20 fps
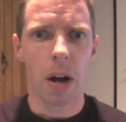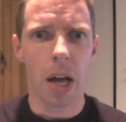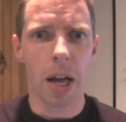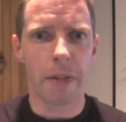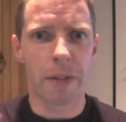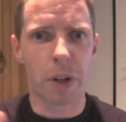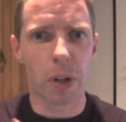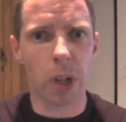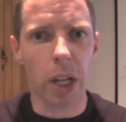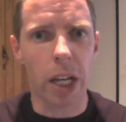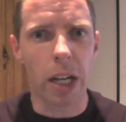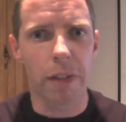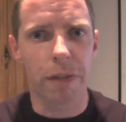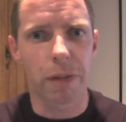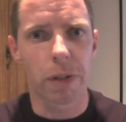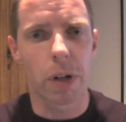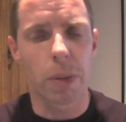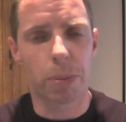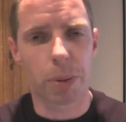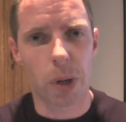If you're looking
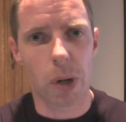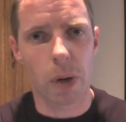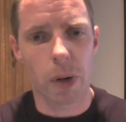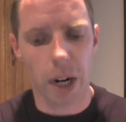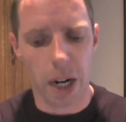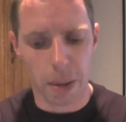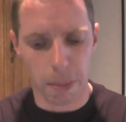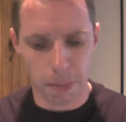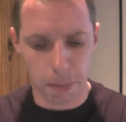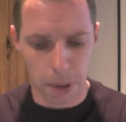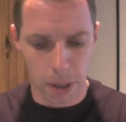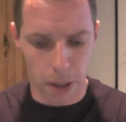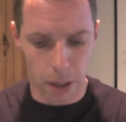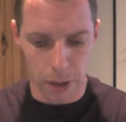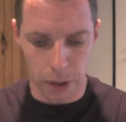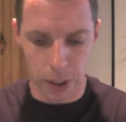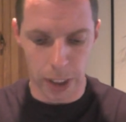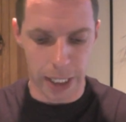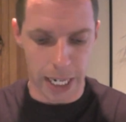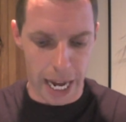for a program,
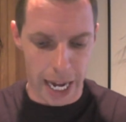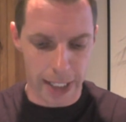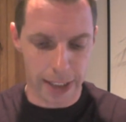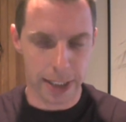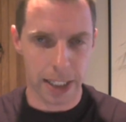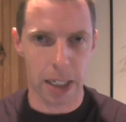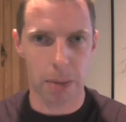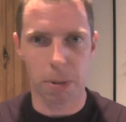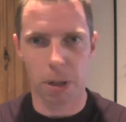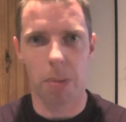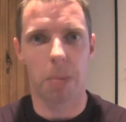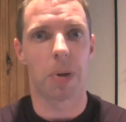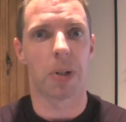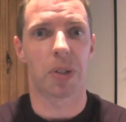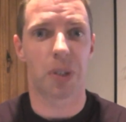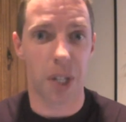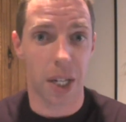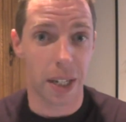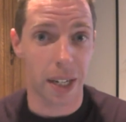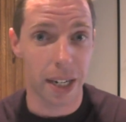you didn't ask here, but I'm going
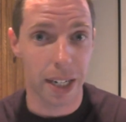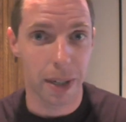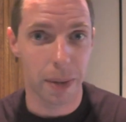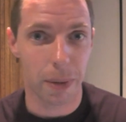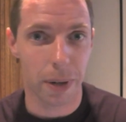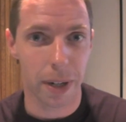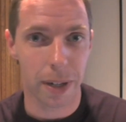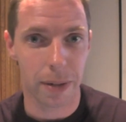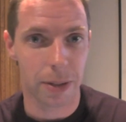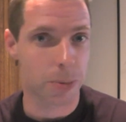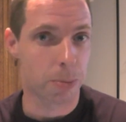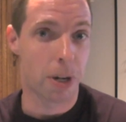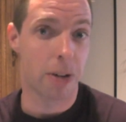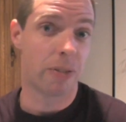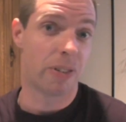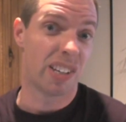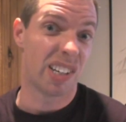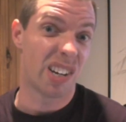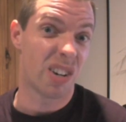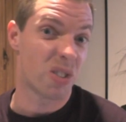to say it anyway. It's my
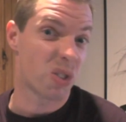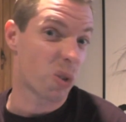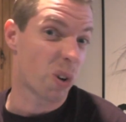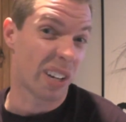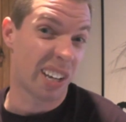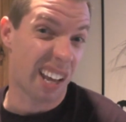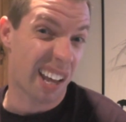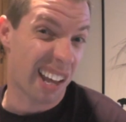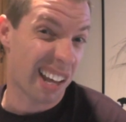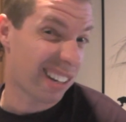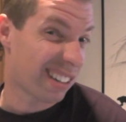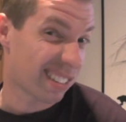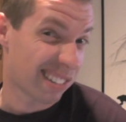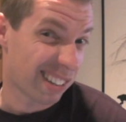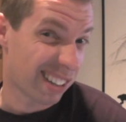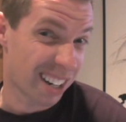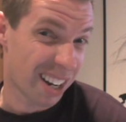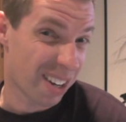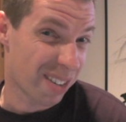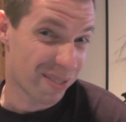video, so I can,
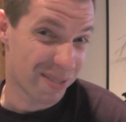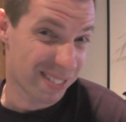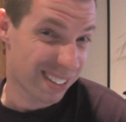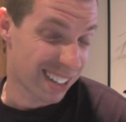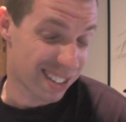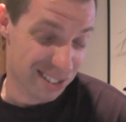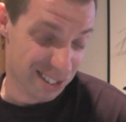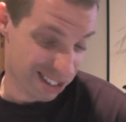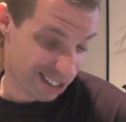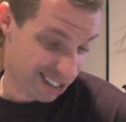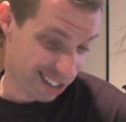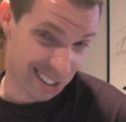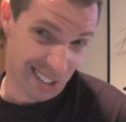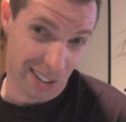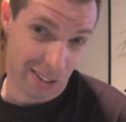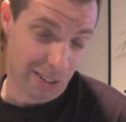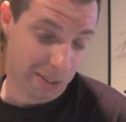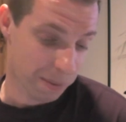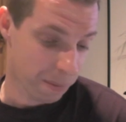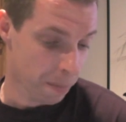that's just the
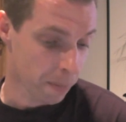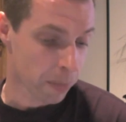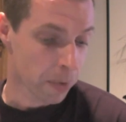deal.